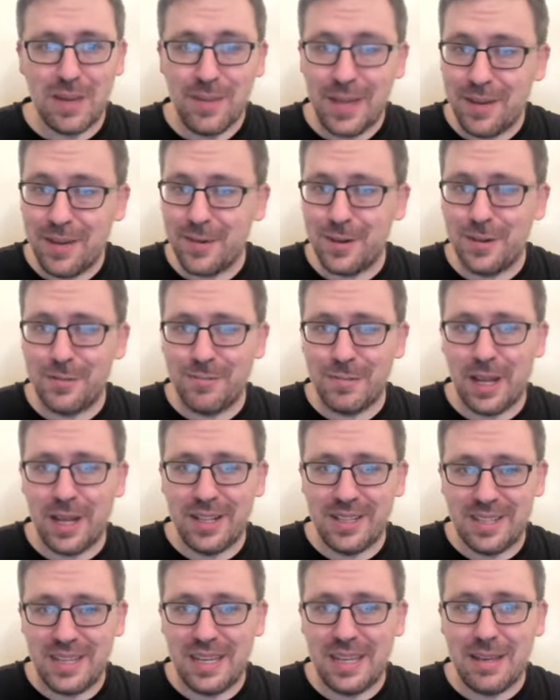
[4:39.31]
even a
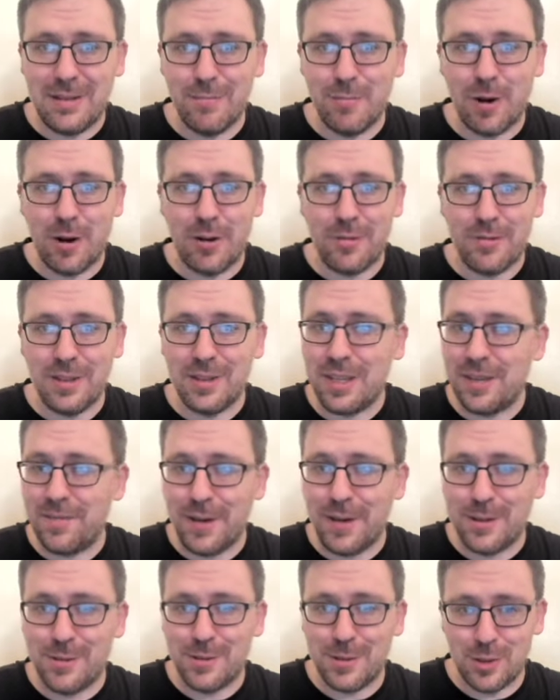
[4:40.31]
team where the
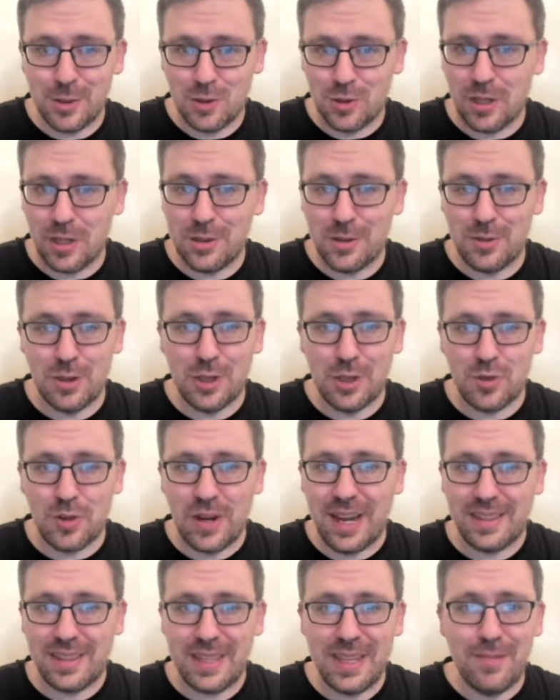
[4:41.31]
defense is a
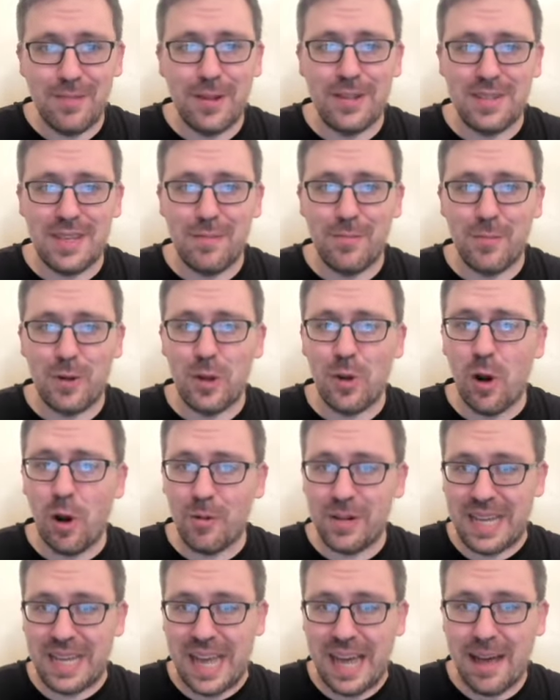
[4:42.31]
strength, even a team where you
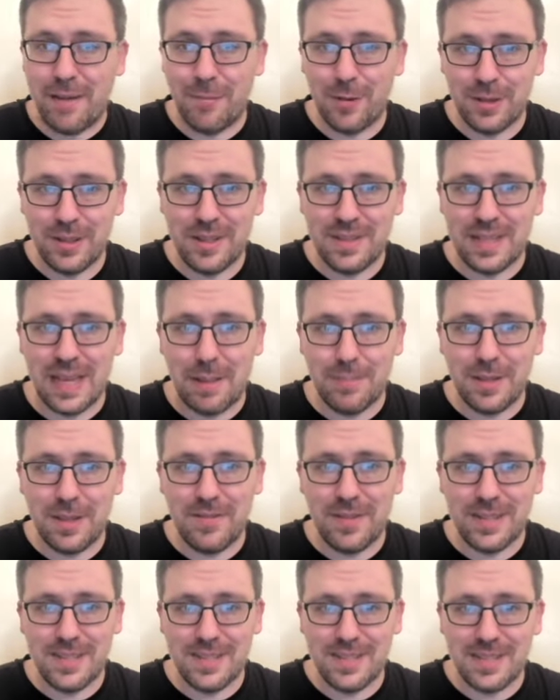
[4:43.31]
already have one of the top
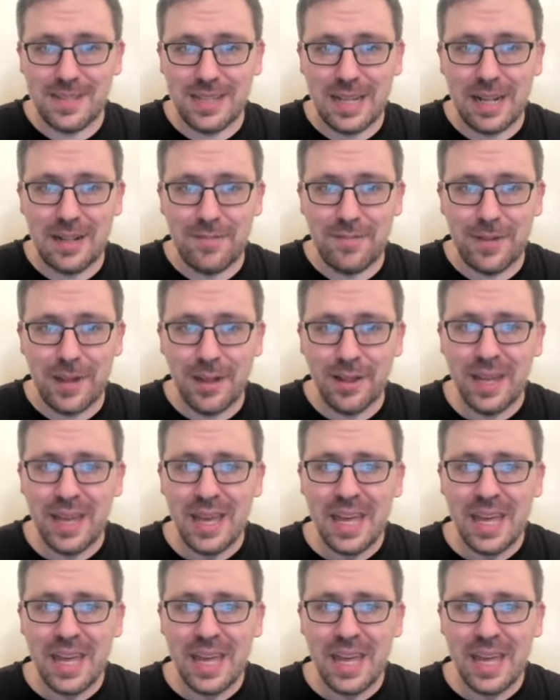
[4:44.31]
defenses in the NFL,